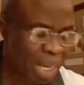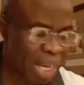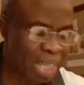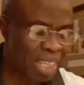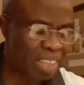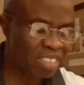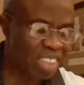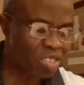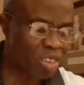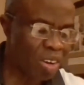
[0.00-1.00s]
And he
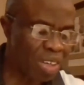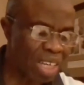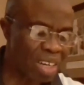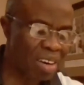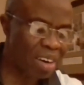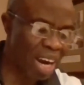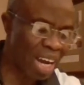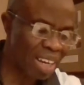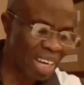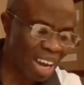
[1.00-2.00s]
sits on the
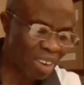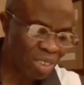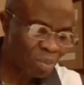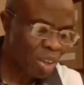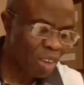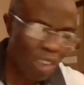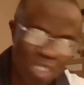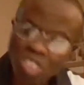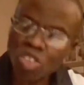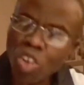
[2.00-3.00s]
cloud. Of
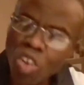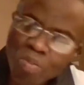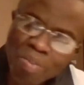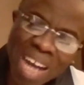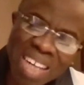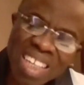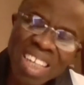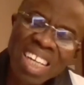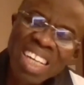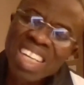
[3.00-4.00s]
course, the Son of Man
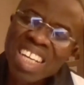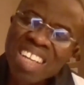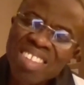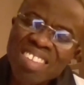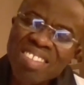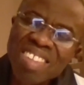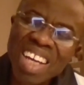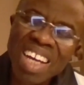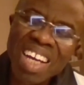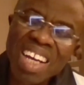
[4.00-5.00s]
is his
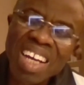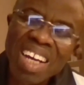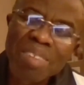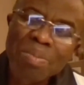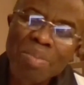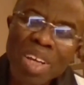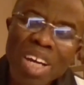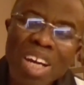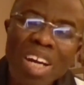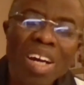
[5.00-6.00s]
uh,
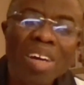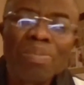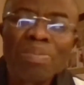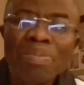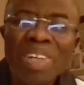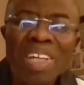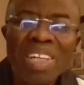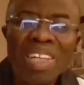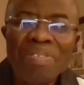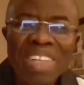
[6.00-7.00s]
uh,
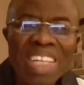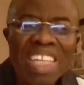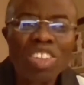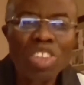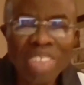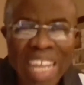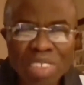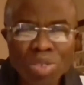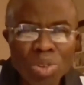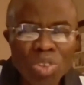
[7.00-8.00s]
Davidic
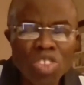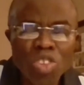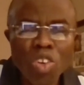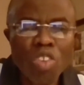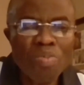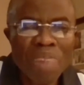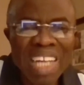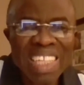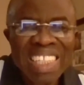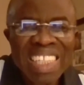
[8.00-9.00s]
title. The Son of
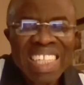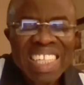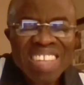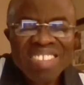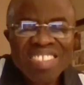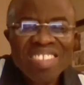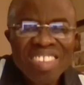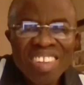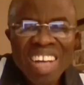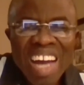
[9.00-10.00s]
Man is his,
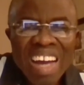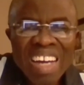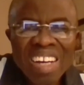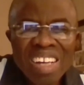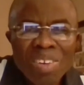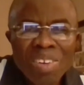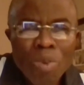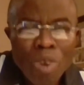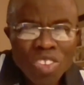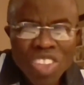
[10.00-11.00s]
uh,
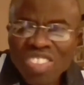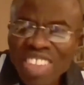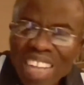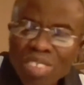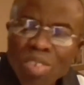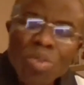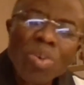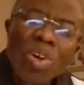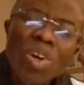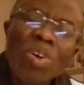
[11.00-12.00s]
was his
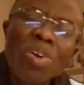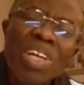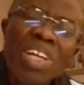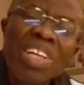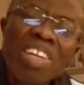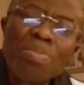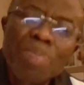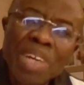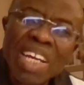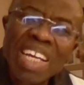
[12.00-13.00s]
title in his
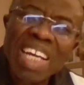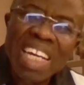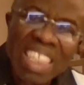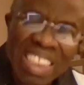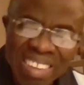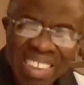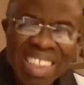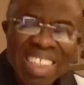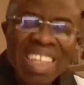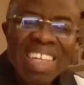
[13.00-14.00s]
pre-incarnate.
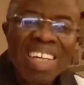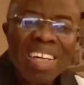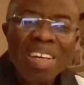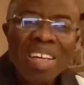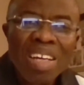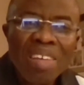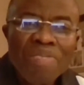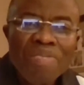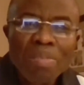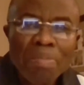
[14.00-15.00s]
In fact,